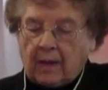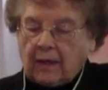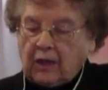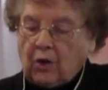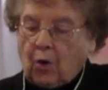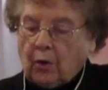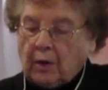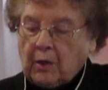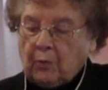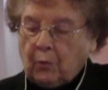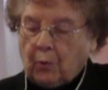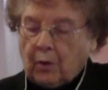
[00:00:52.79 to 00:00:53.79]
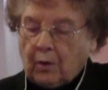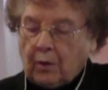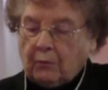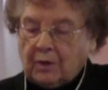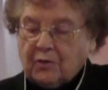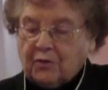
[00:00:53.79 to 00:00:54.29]
He only
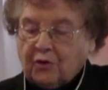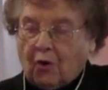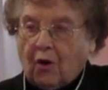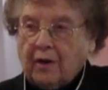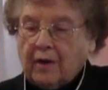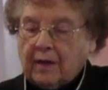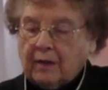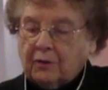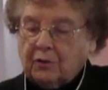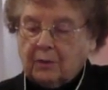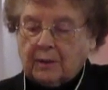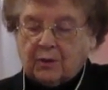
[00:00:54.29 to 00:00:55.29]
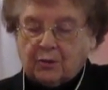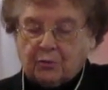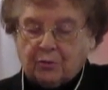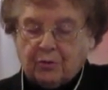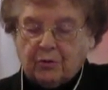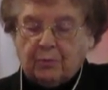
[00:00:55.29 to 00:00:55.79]
restored it to its
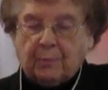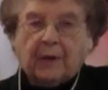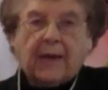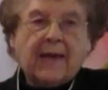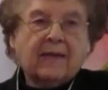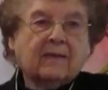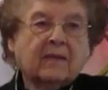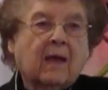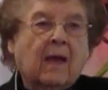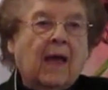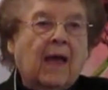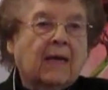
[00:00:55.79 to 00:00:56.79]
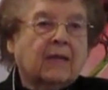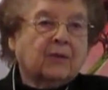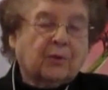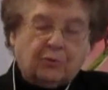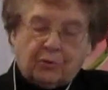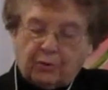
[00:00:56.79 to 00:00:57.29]
true place and
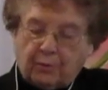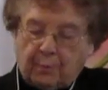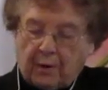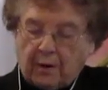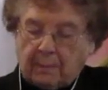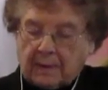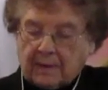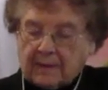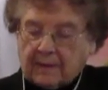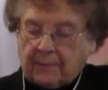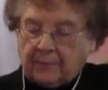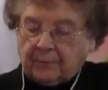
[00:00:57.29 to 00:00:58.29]
its true purpose.